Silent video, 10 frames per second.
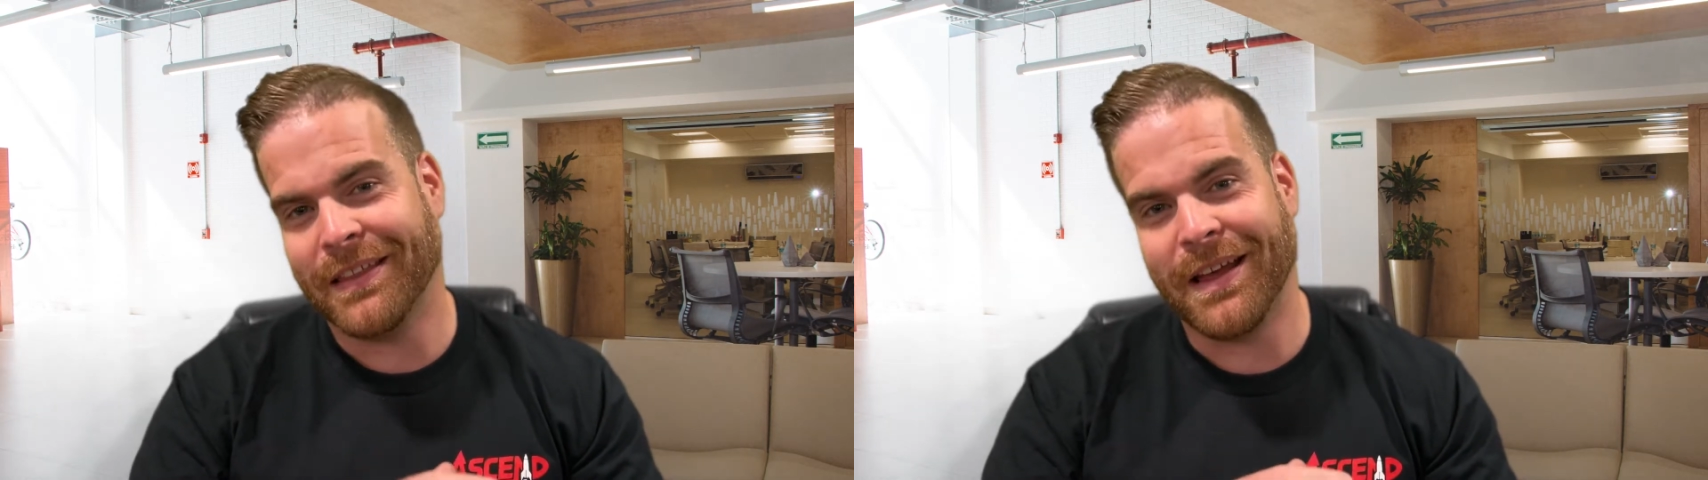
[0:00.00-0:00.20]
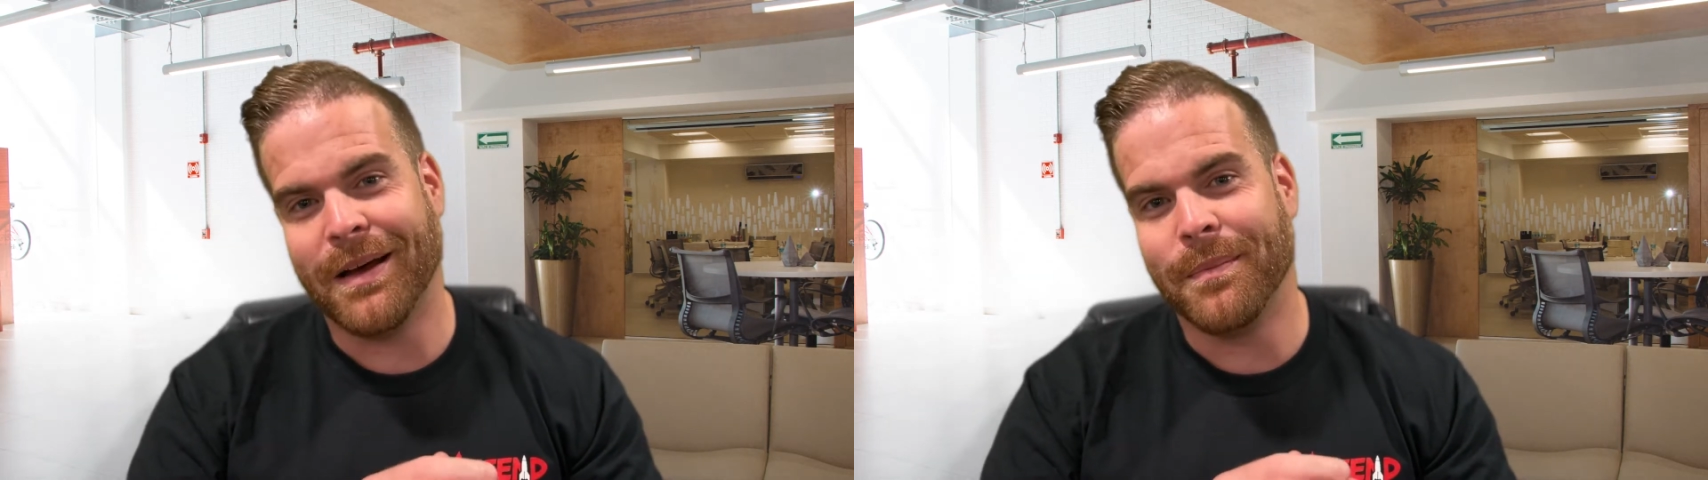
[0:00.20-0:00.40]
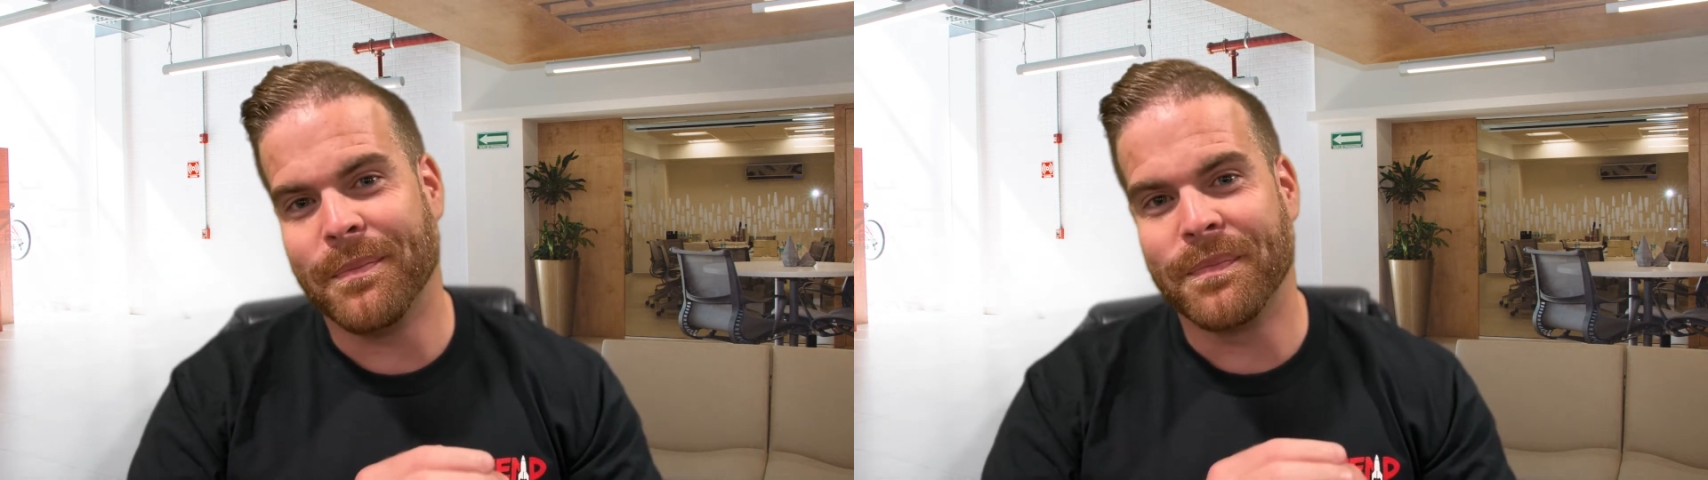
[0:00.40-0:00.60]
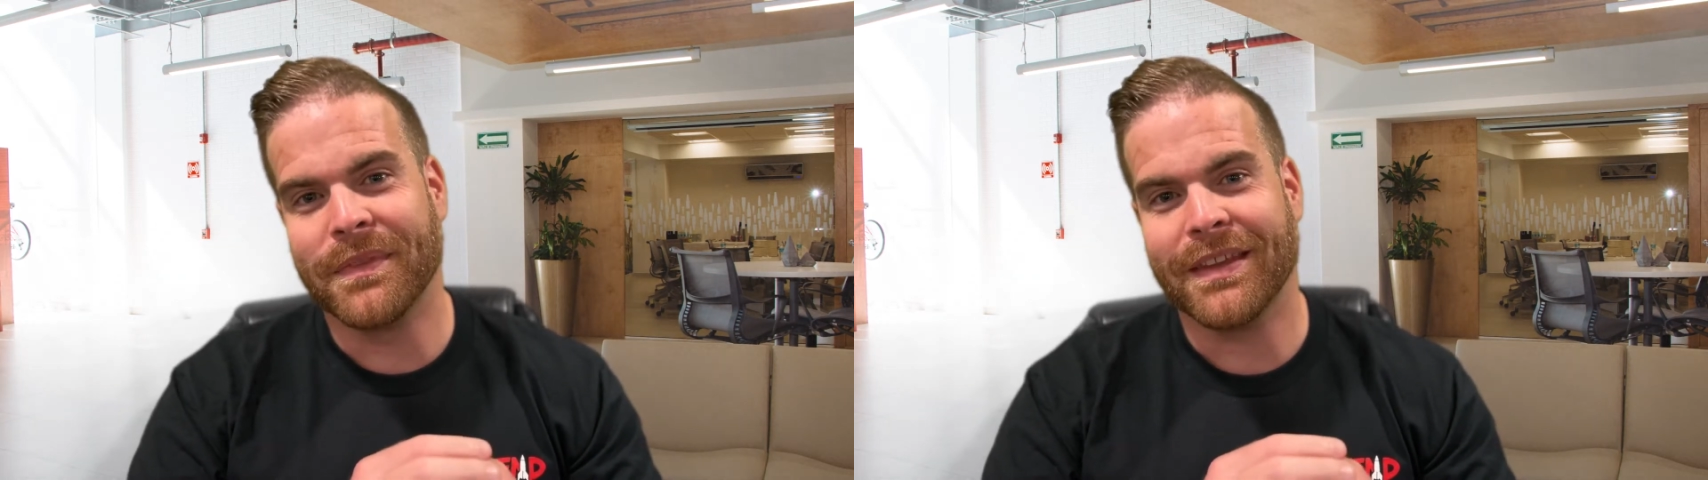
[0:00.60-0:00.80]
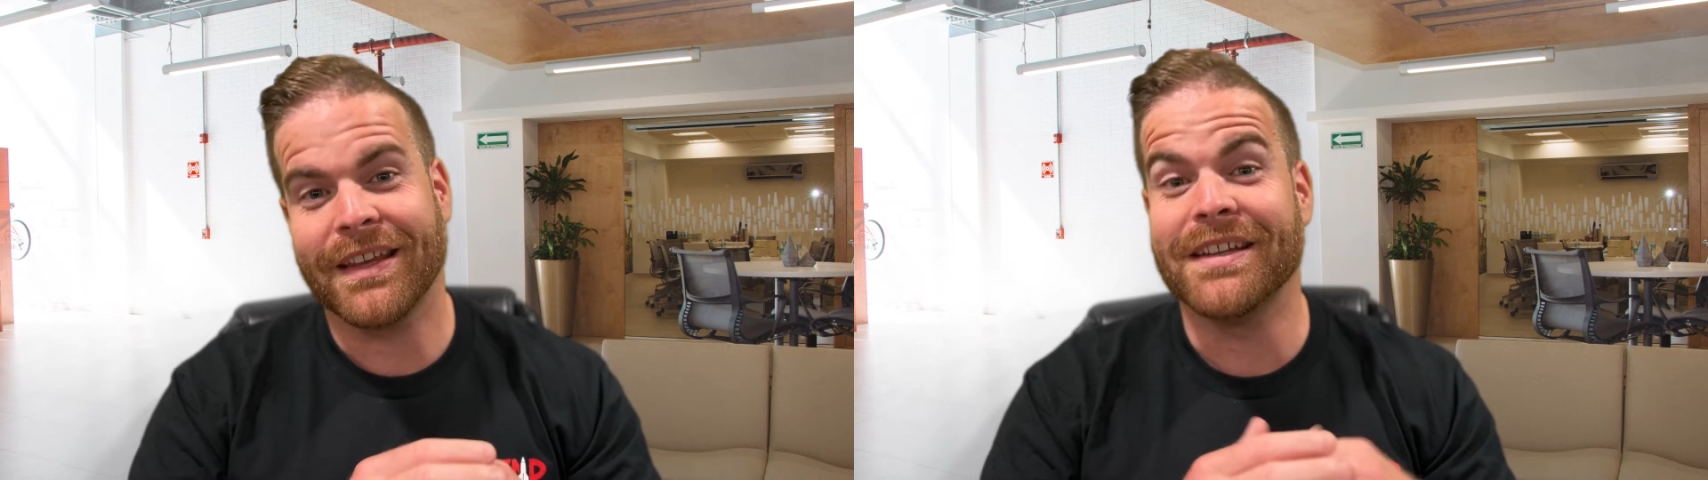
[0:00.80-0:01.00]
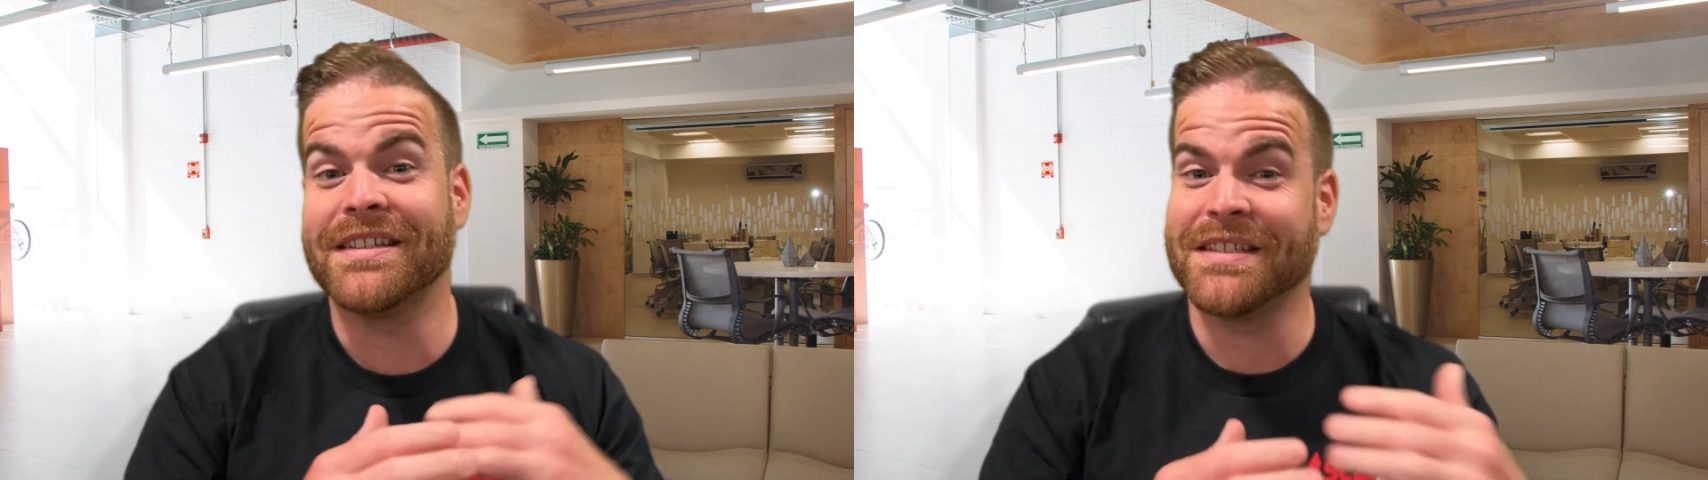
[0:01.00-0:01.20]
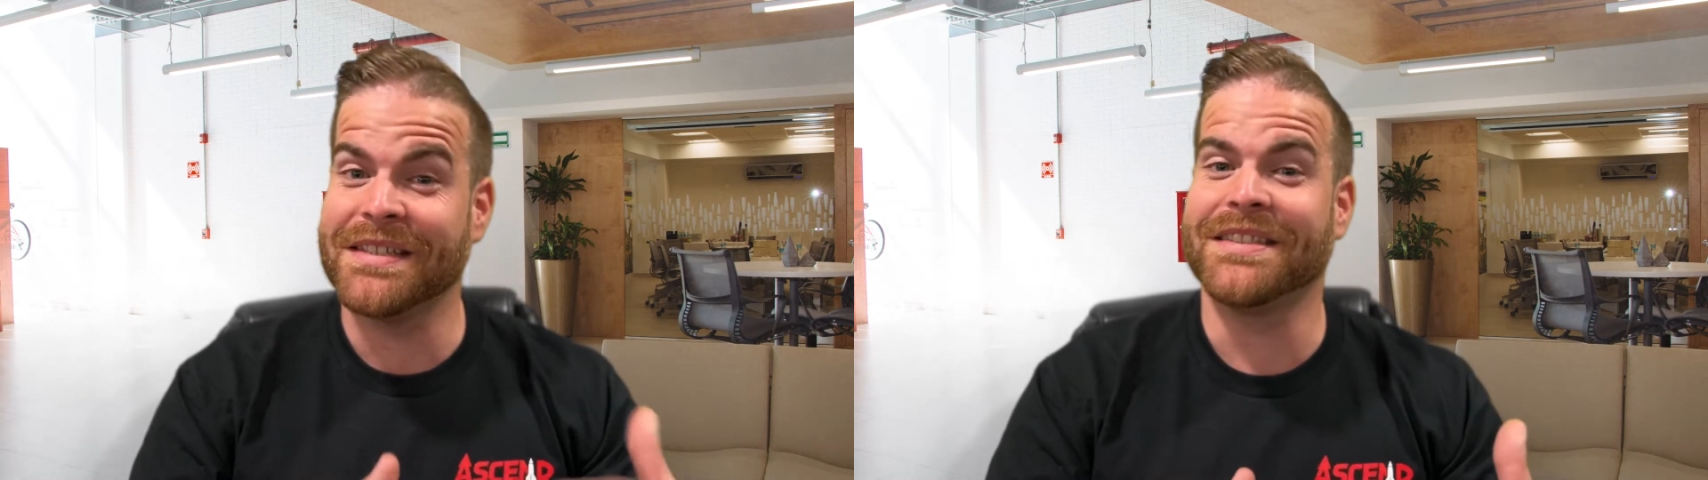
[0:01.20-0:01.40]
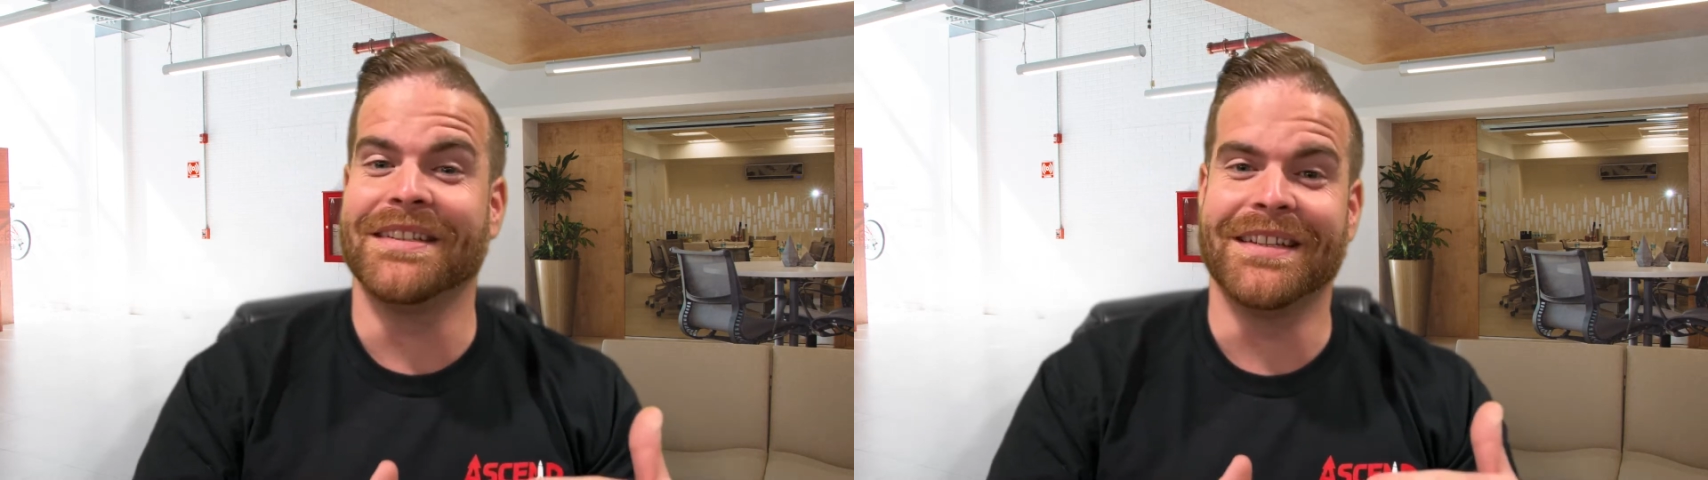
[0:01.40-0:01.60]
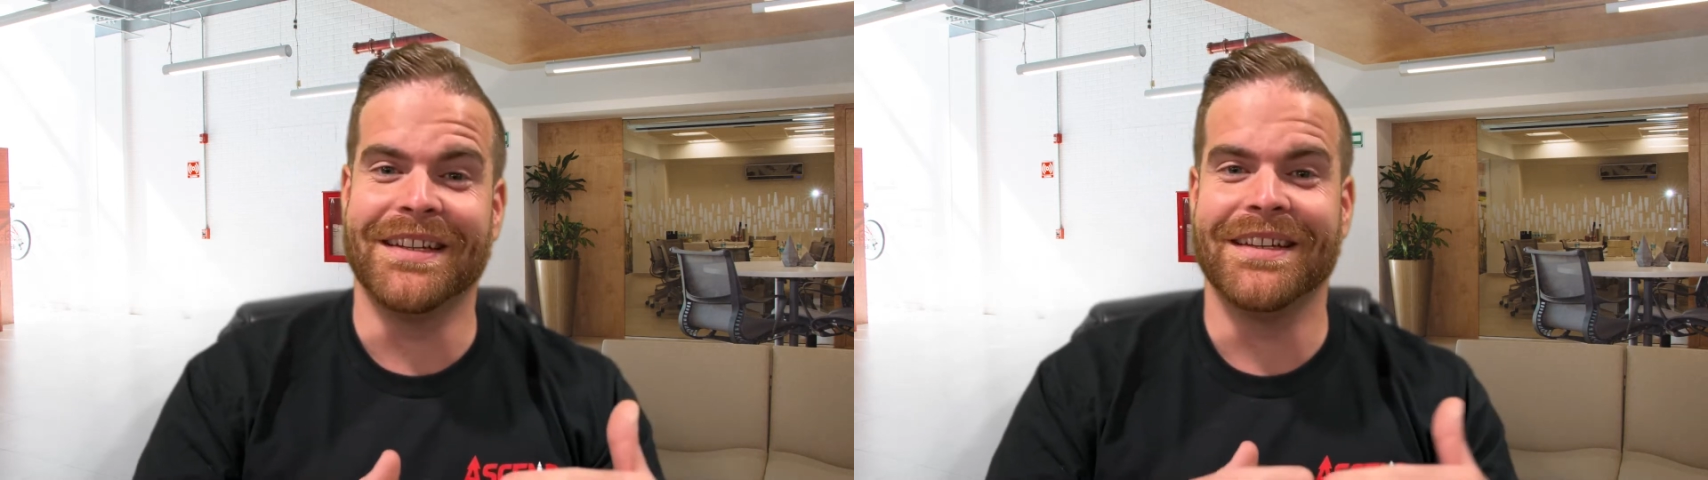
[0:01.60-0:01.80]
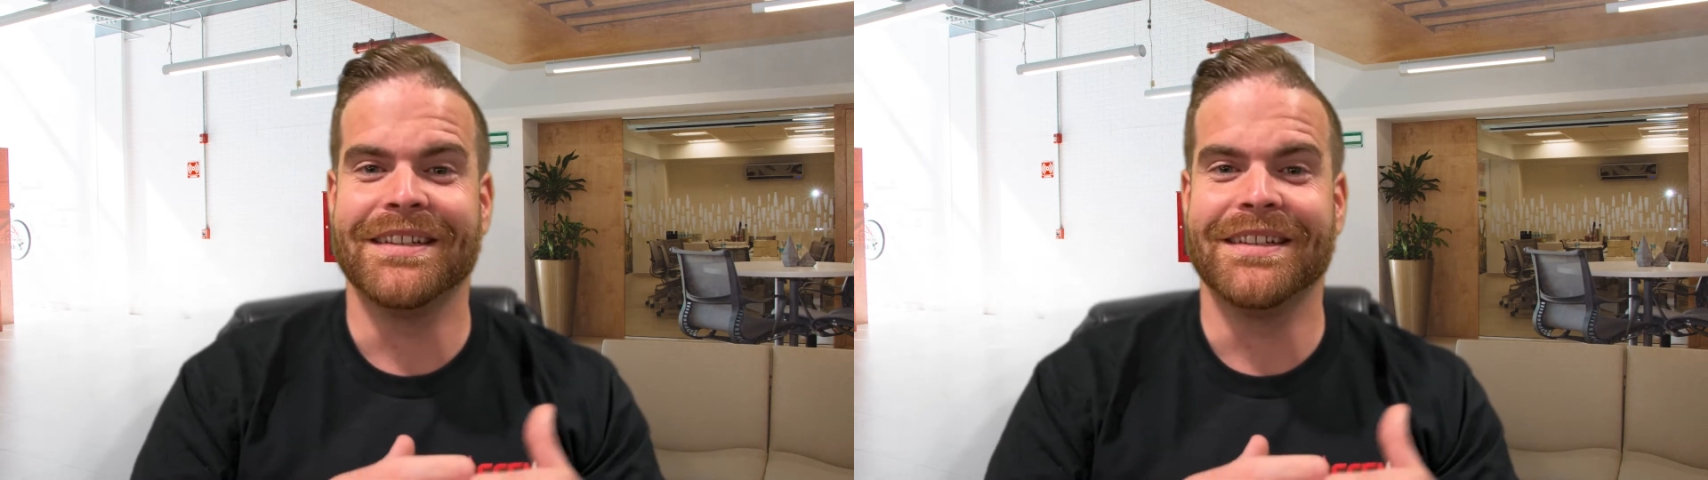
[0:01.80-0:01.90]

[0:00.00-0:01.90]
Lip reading: them consistently